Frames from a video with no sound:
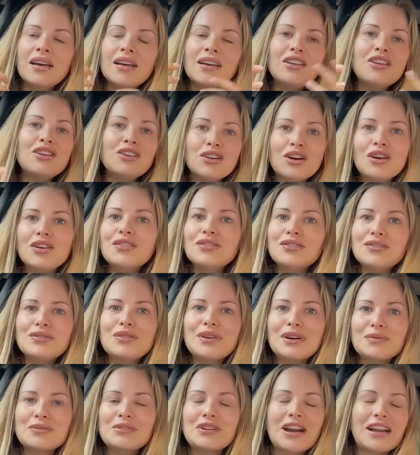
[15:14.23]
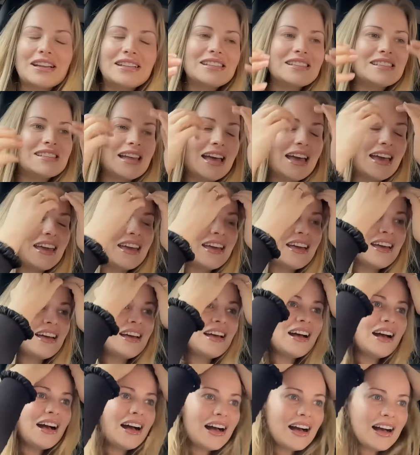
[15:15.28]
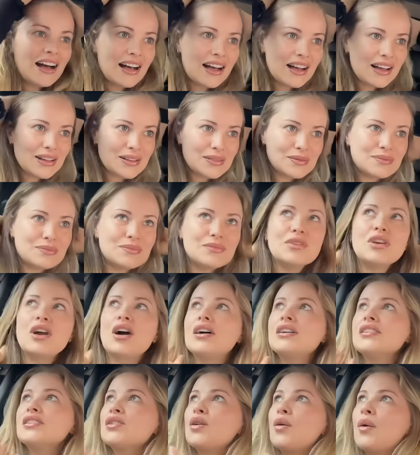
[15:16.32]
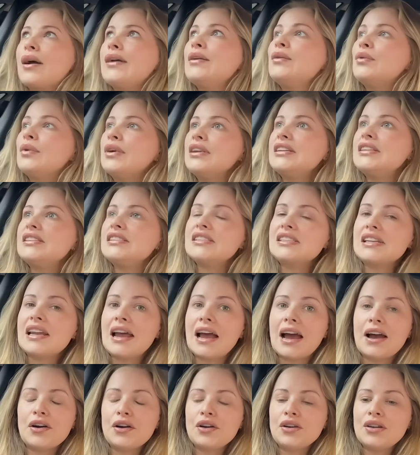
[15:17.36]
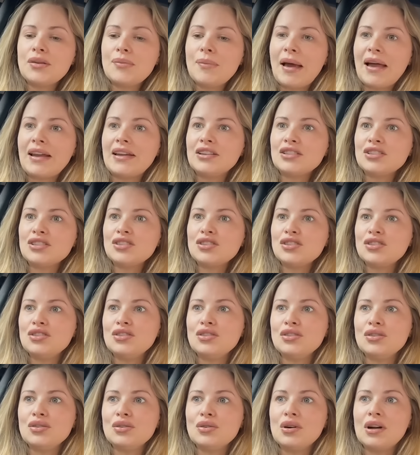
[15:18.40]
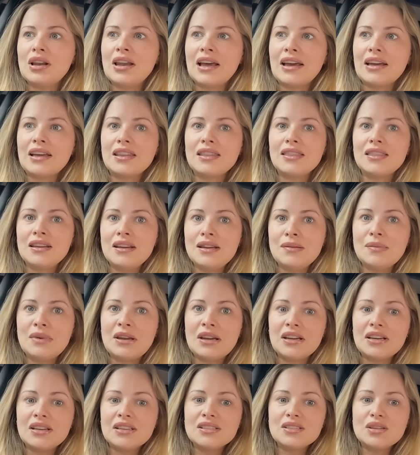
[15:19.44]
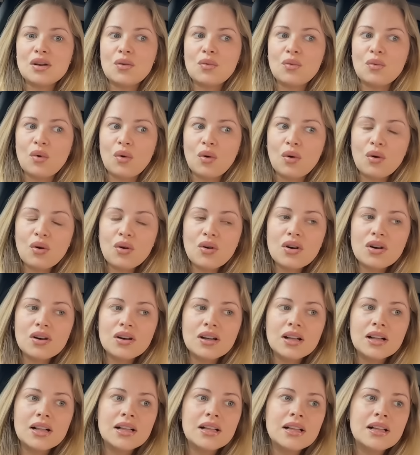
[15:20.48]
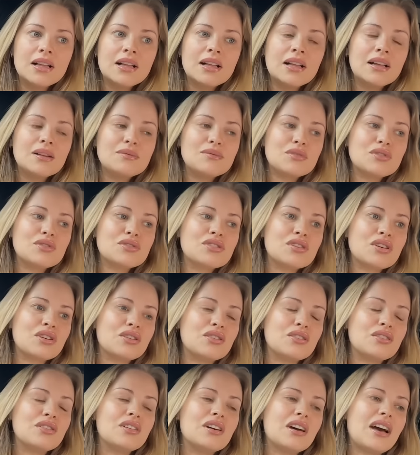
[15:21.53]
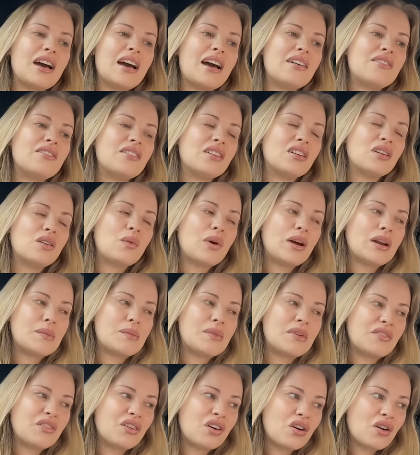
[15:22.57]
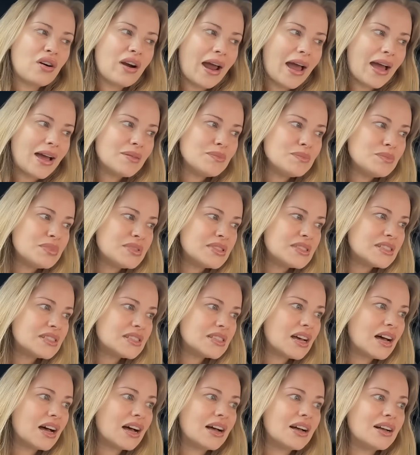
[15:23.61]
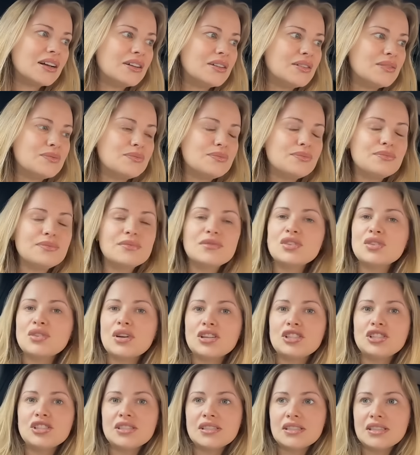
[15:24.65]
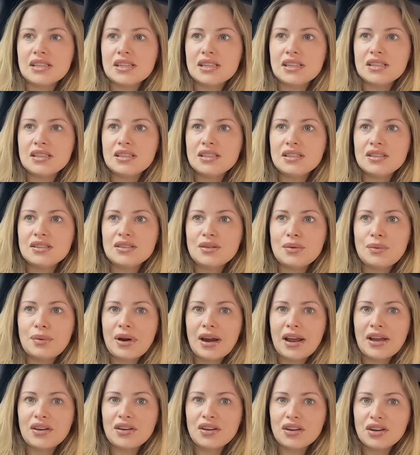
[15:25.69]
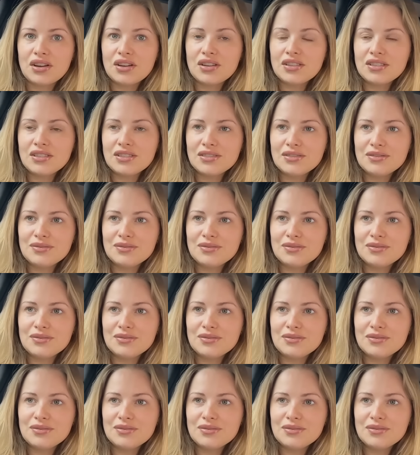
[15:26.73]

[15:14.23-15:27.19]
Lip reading: you know what I'm trying to say. Yeah, it's quite windy today. I only managed to do like a 30-minute walk. Also, I have quite a bit of cramps. So I just did what I could